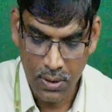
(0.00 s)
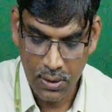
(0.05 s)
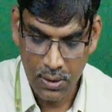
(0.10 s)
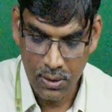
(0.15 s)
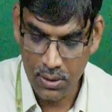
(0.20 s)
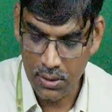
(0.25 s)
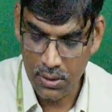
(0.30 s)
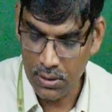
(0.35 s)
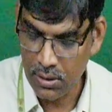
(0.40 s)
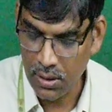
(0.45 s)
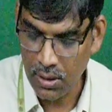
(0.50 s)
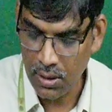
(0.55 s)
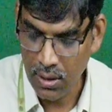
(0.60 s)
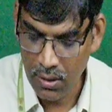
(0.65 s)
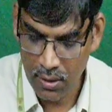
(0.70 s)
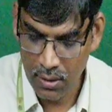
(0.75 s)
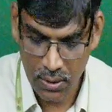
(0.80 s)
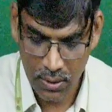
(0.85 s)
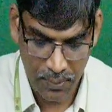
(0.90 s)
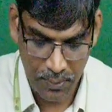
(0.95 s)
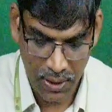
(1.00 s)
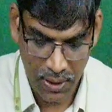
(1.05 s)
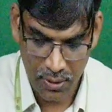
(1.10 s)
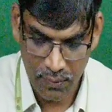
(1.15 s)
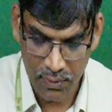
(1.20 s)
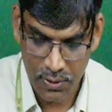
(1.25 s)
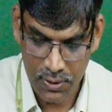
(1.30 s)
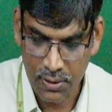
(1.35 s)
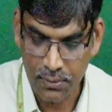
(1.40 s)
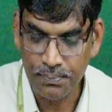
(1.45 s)
This is the another
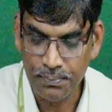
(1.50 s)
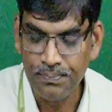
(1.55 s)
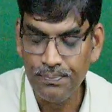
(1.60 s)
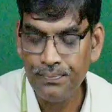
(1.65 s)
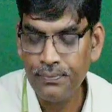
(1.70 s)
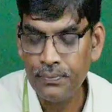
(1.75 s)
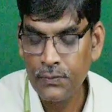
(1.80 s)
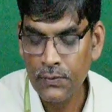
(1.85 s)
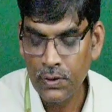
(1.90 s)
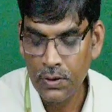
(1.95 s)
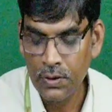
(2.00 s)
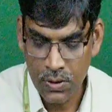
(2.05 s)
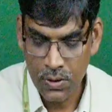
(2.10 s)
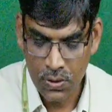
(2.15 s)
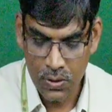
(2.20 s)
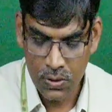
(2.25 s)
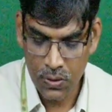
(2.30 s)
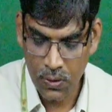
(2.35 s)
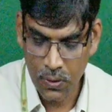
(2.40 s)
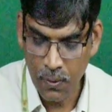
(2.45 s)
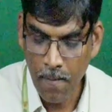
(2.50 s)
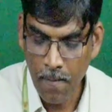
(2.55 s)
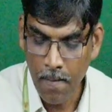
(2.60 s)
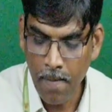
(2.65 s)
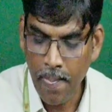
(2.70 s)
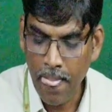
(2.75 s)
equation. So